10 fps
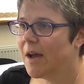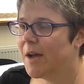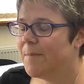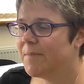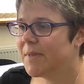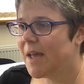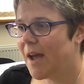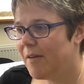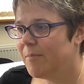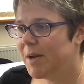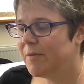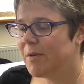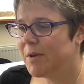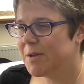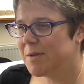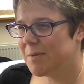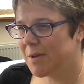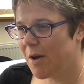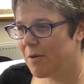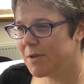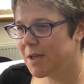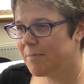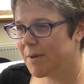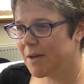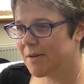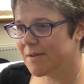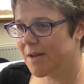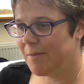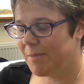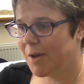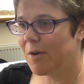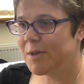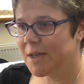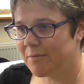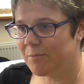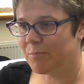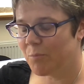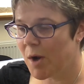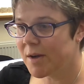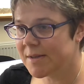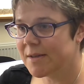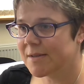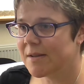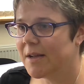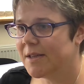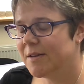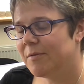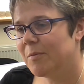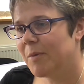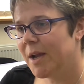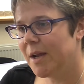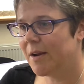There have been a few issues with coding because the coding works in a slightly different way,